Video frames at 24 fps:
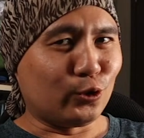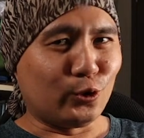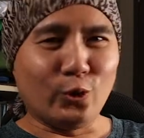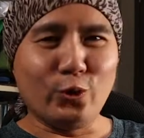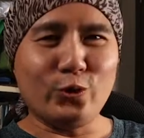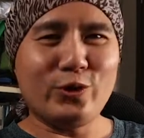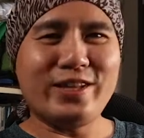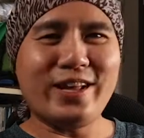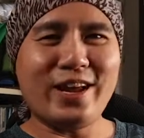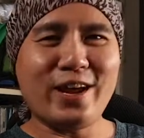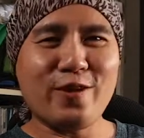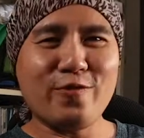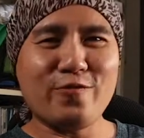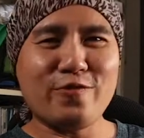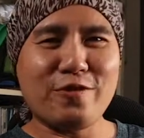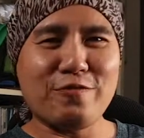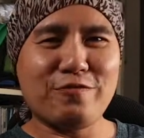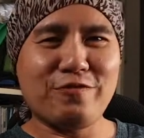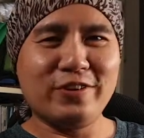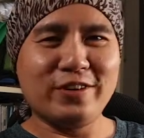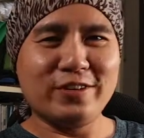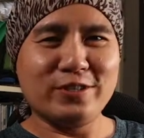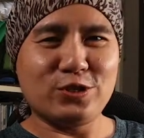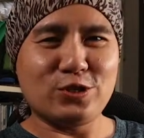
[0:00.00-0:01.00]
Good day,
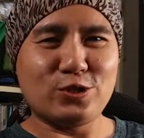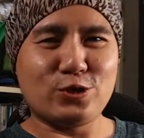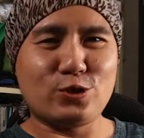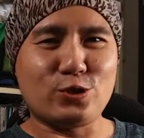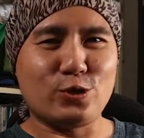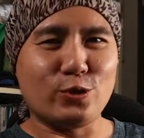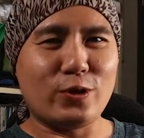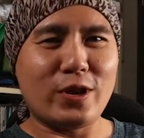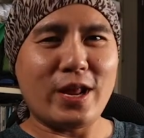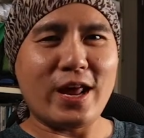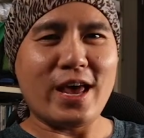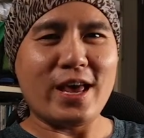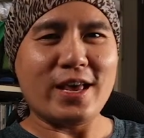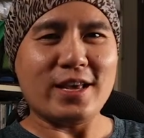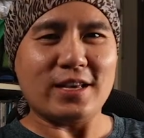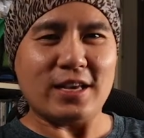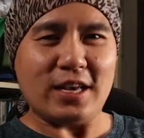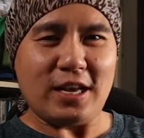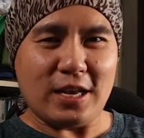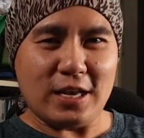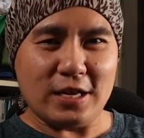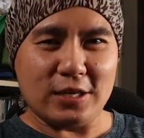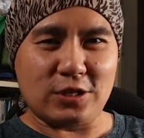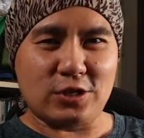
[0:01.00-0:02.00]
reefers. Today
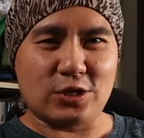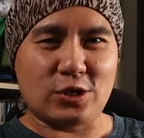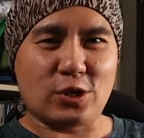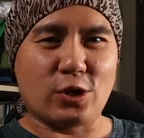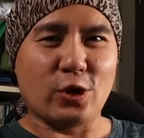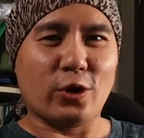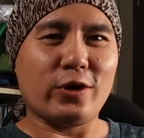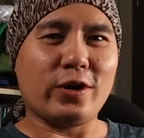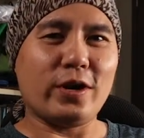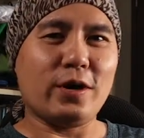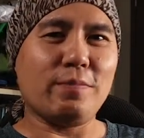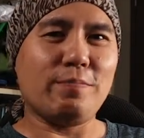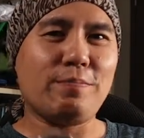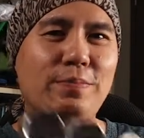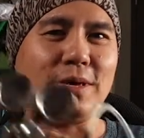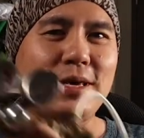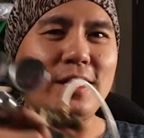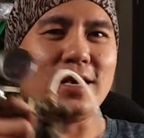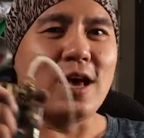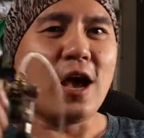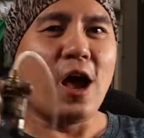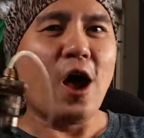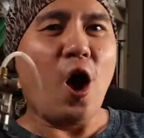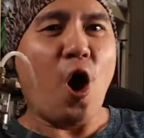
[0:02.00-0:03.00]
it's gonna
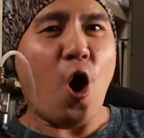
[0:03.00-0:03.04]
be